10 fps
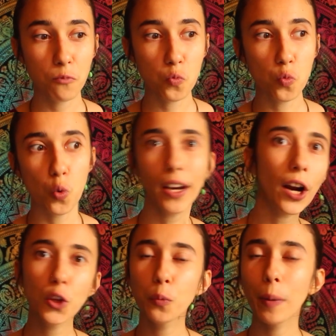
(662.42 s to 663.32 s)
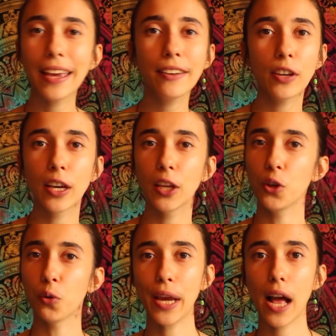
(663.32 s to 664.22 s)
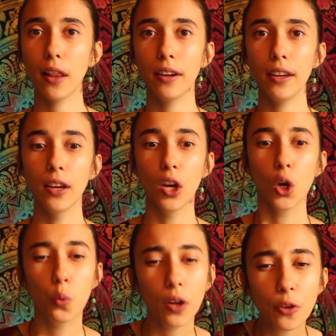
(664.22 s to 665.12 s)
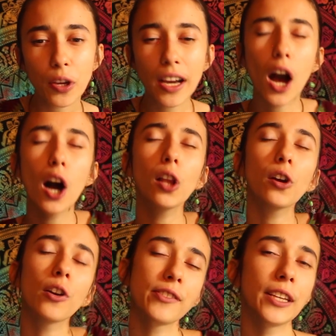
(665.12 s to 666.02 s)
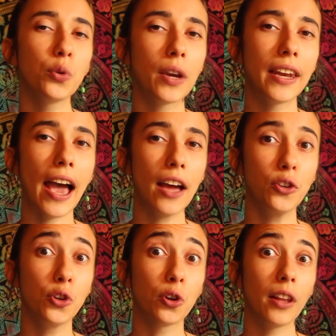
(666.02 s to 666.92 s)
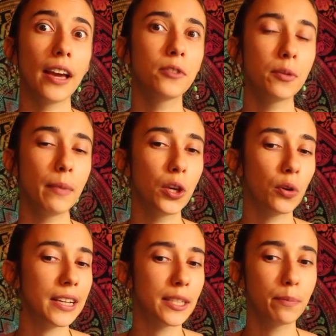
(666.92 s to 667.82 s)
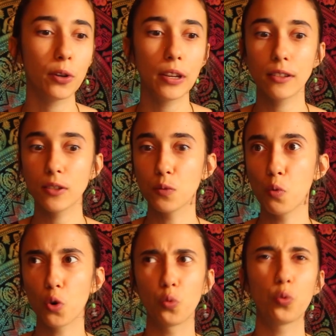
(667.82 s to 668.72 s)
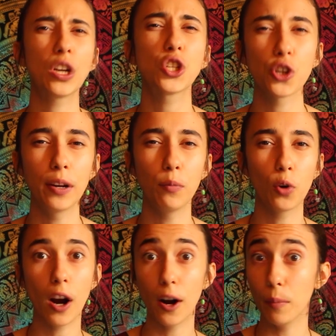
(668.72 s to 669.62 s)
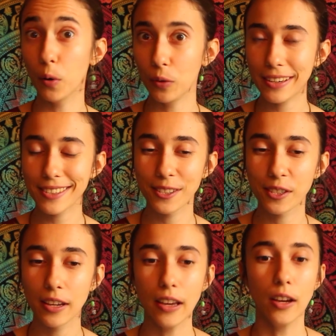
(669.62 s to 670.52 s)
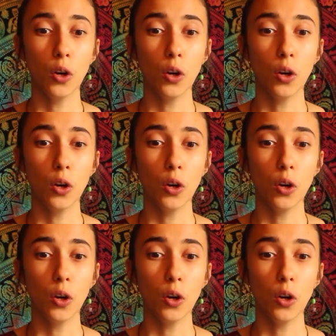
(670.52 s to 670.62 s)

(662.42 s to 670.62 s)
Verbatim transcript: What are you painting in your reality? What are the colors that you can add to your life to make your experience more richer and more harmonious?